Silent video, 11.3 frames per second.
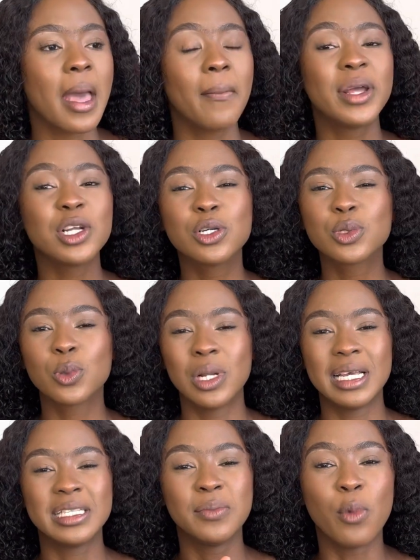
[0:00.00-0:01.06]
medical school
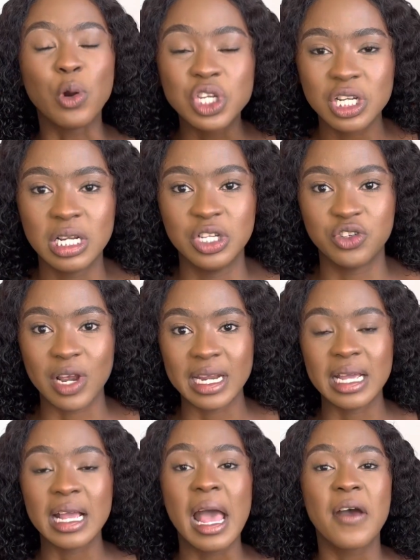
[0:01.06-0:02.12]
is emotionally
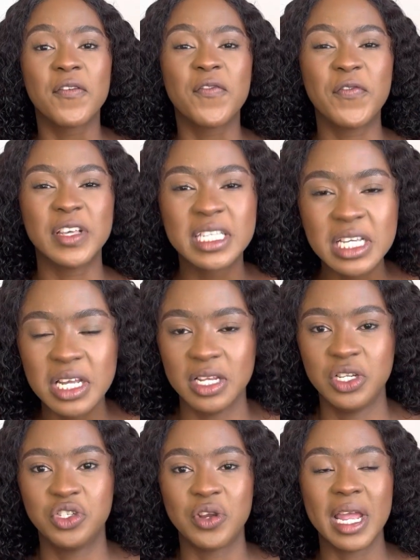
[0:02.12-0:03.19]
draining,
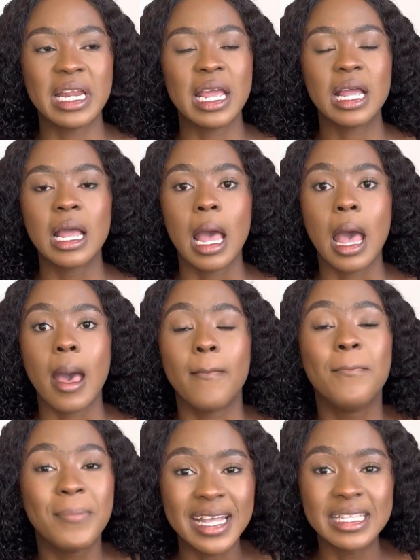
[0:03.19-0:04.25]
physically draining,
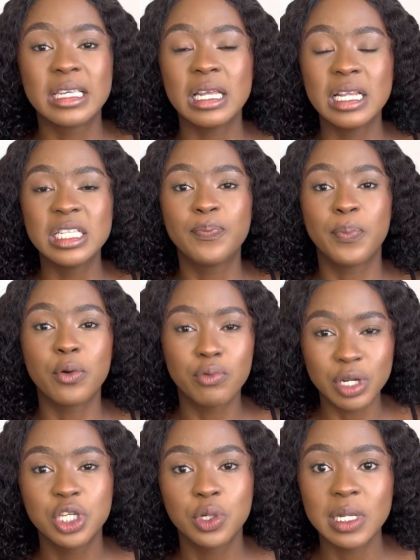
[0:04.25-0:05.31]
mentally,
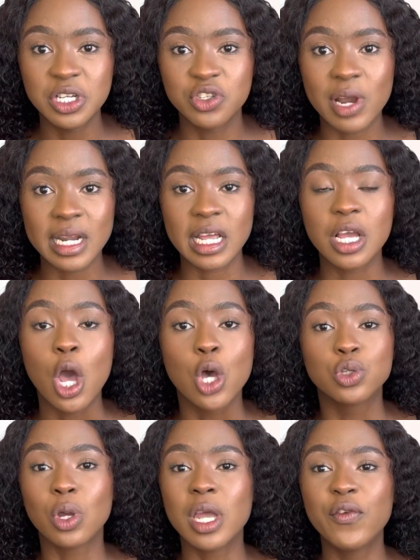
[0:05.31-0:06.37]
spiritually draining.
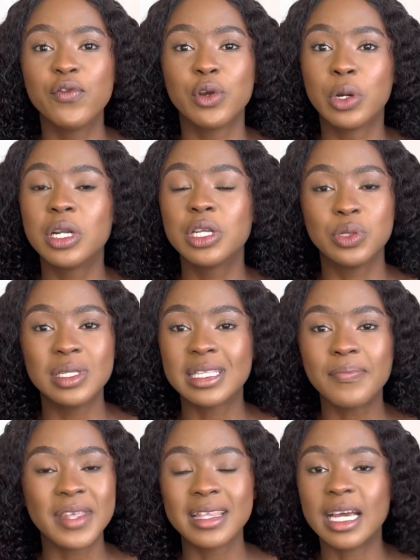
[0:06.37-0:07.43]
So if you're gonna do
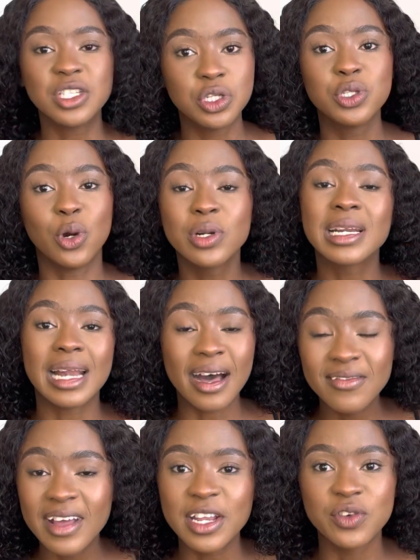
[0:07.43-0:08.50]
something that you don't
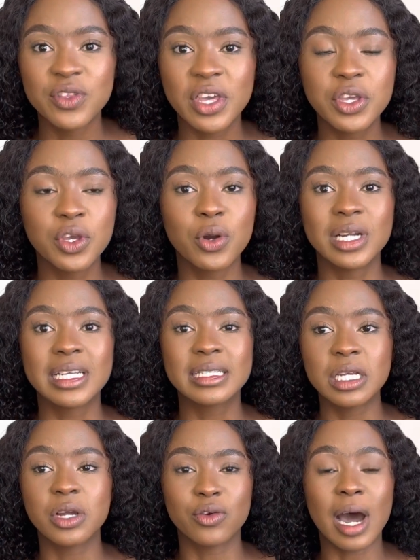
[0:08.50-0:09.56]
love and you think you're gonna
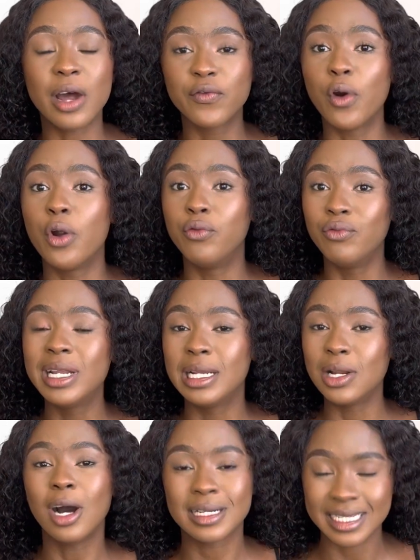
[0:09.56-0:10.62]
stick around for a really
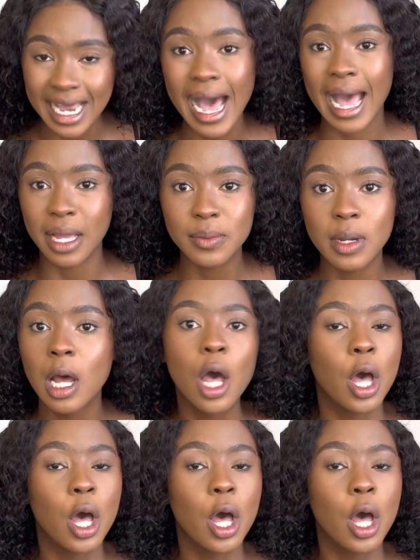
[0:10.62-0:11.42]
long time,